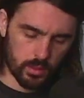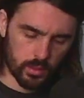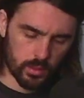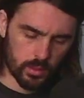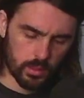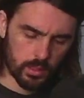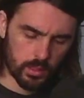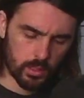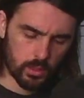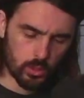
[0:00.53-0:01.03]

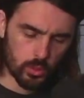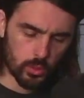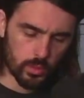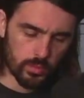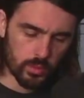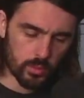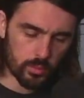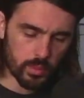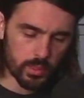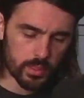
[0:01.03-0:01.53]
Hello,
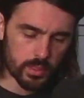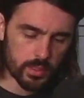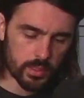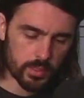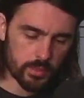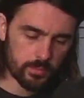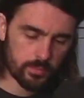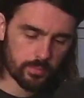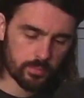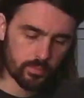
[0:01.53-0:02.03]
everybody.
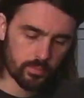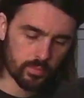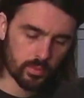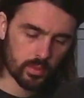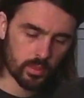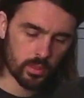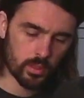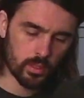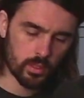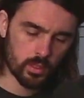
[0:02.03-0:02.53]

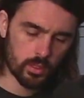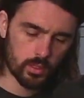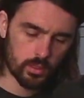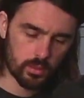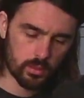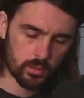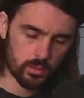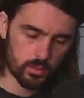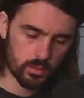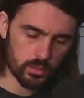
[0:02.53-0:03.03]

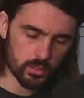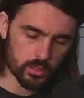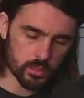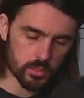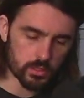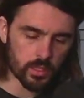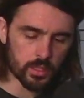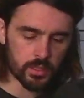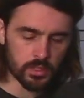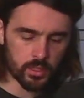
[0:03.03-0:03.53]
This is
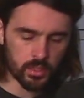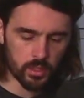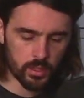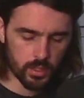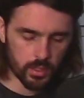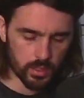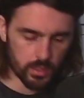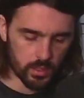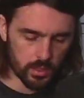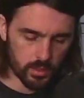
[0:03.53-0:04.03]
Anna
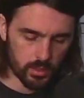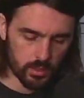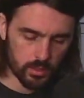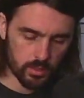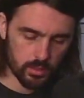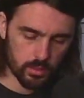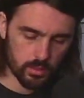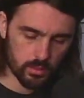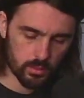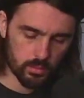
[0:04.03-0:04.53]
Karenina
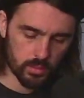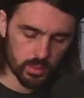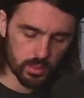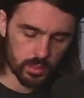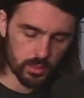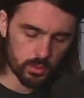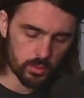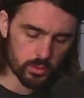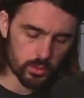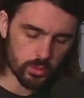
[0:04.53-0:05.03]
by
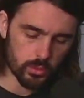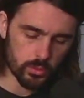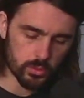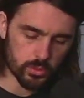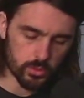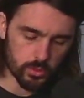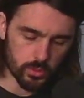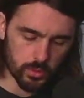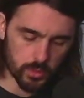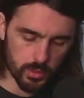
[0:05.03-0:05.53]
Leo
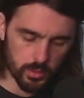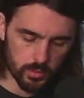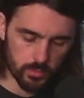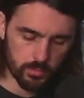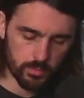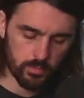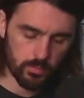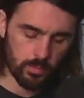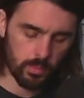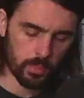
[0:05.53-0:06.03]
Tolstoy.
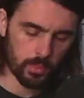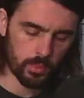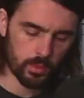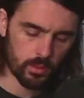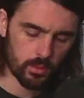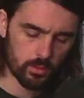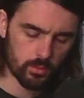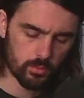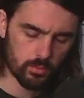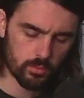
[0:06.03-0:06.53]

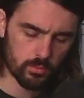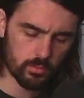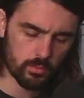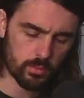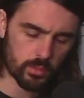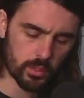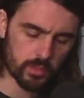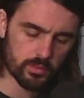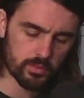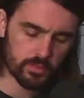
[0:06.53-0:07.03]

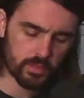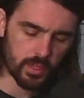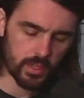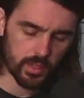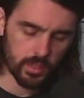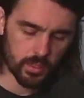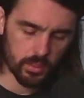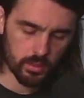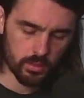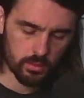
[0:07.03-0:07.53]
Part
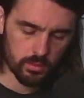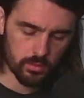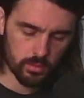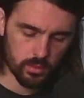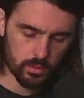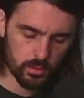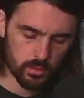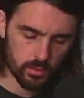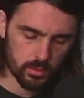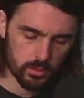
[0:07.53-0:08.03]
5,
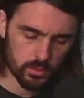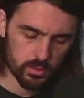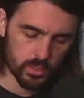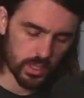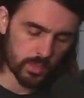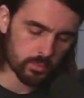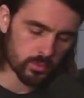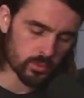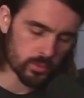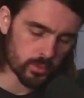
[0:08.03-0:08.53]

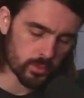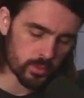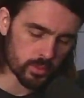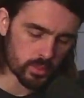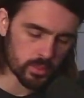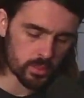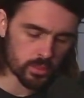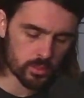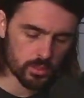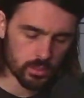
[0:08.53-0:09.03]
Chapter
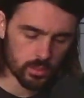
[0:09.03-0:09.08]
26.